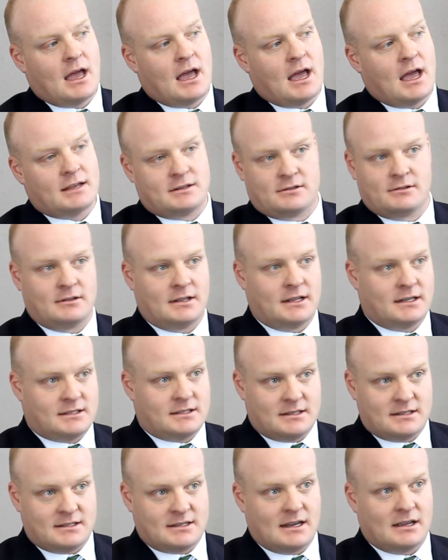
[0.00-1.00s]
As it
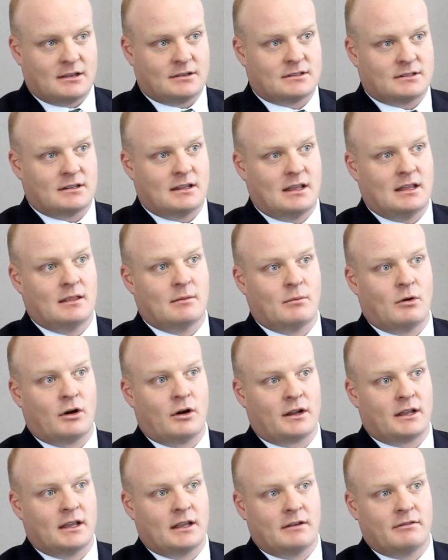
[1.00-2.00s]
relates to sales in the
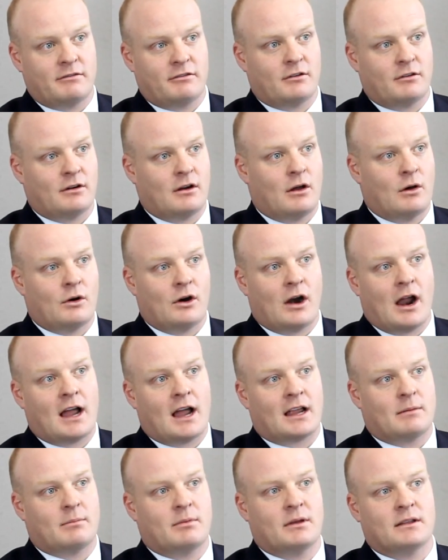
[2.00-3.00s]
market for
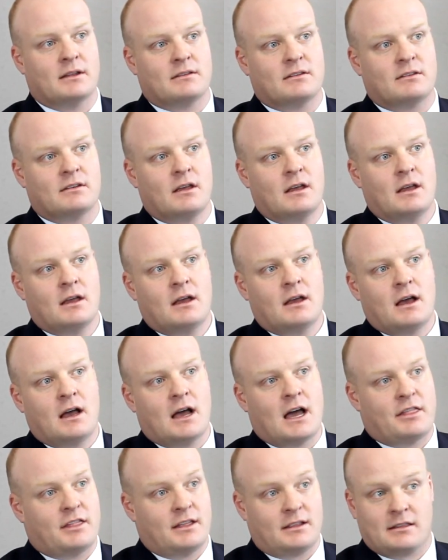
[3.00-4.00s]
owner-occupants,
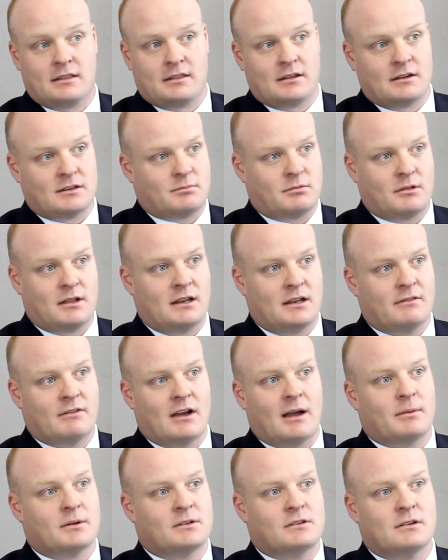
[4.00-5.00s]
I think that there's plenty of
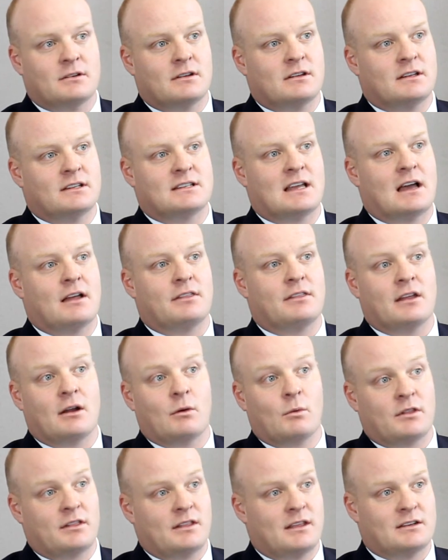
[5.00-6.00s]
opportunities out
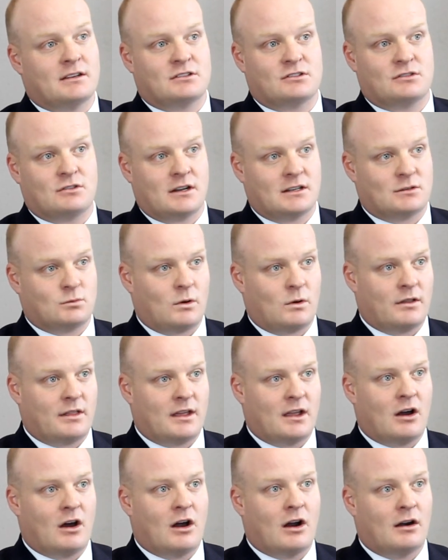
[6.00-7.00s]
there with the interest rates where
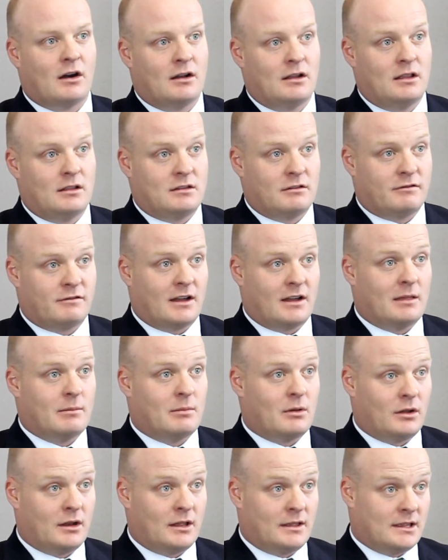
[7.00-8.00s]
they are to find a
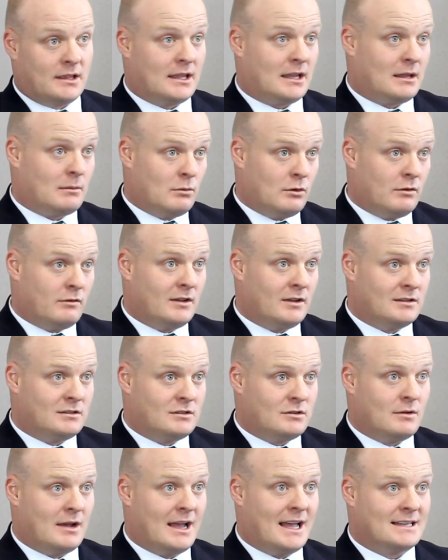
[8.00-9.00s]
building that they can move
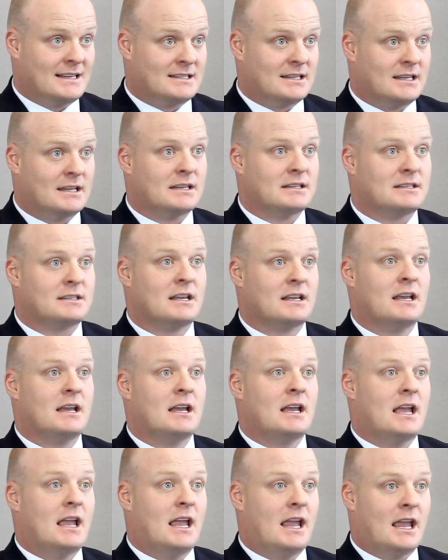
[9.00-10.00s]
into as is
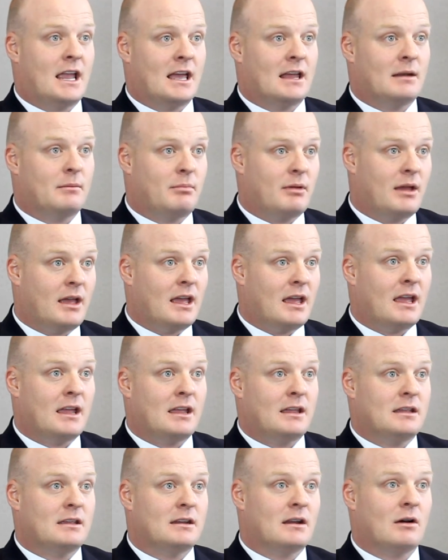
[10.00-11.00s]
and
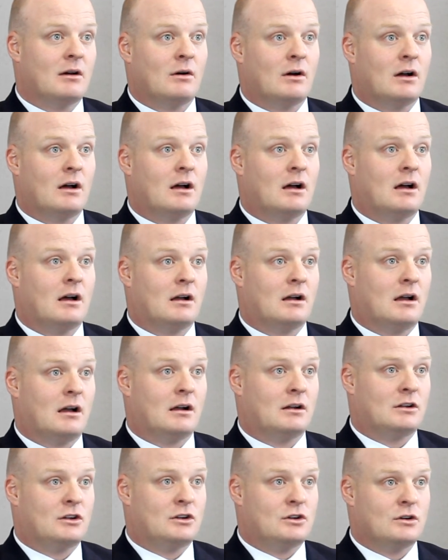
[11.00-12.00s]
pay
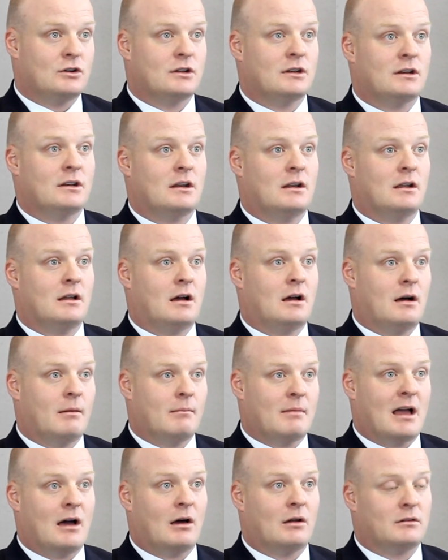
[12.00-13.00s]
a good
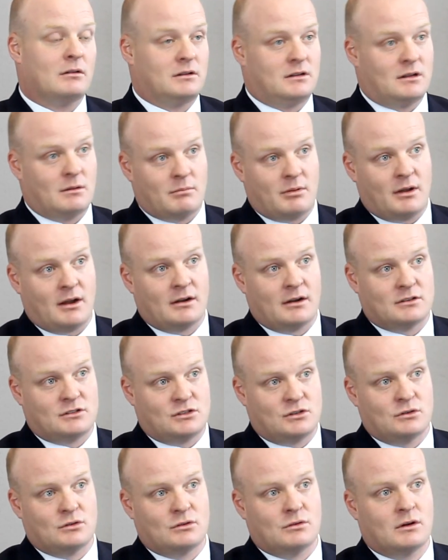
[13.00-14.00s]
amount compared
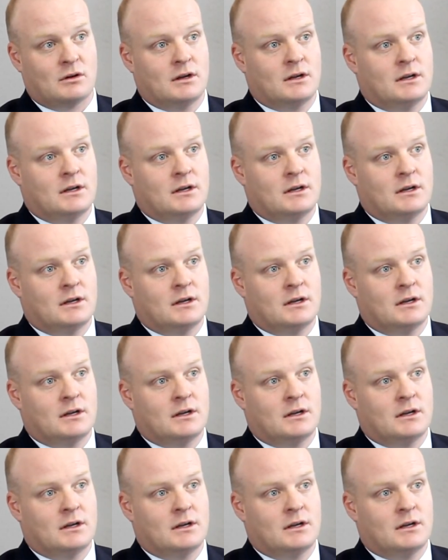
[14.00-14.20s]
to